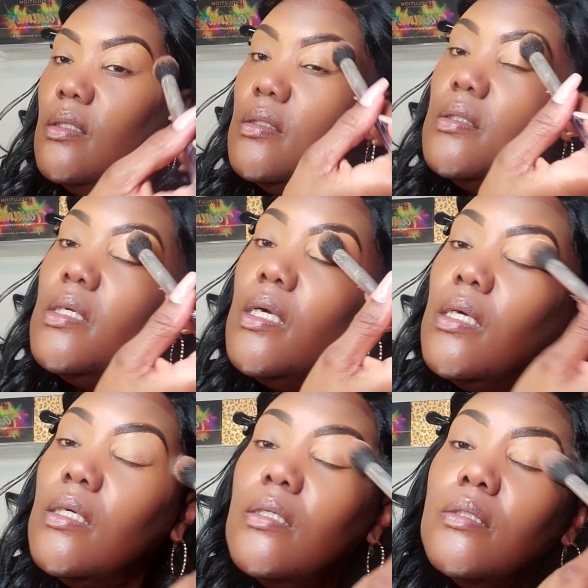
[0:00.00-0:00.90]

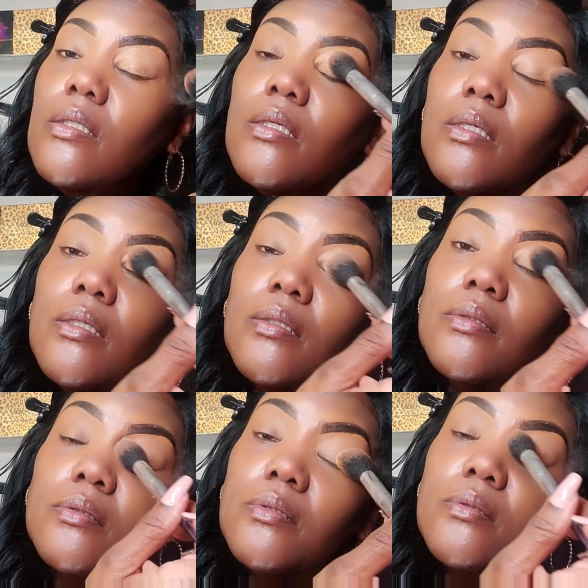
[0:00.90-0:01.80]
And
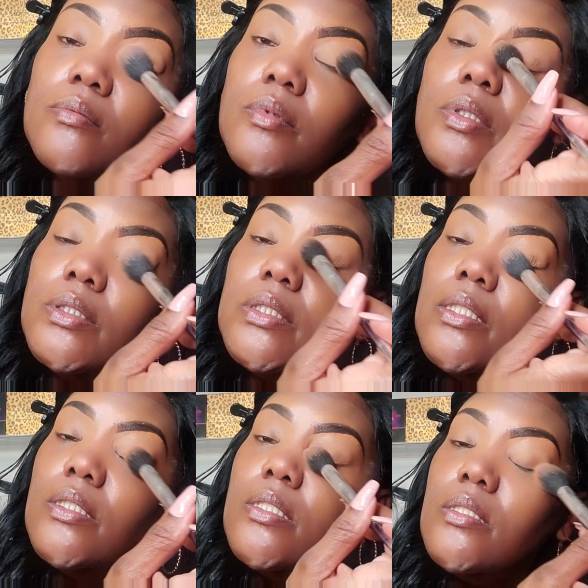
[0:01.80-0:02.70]

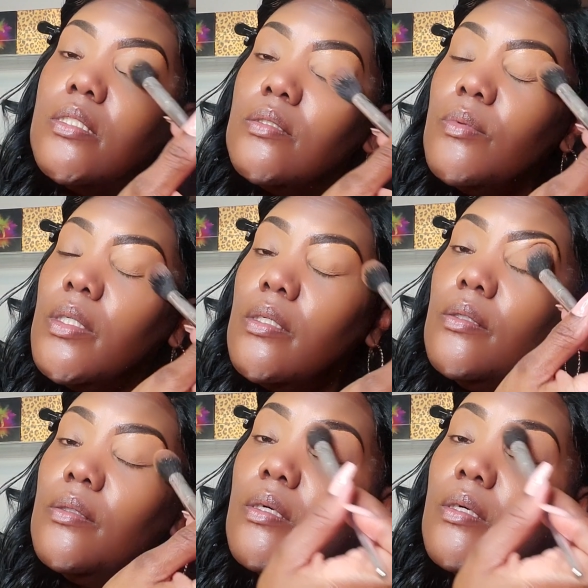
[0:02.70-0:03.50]
set this as well.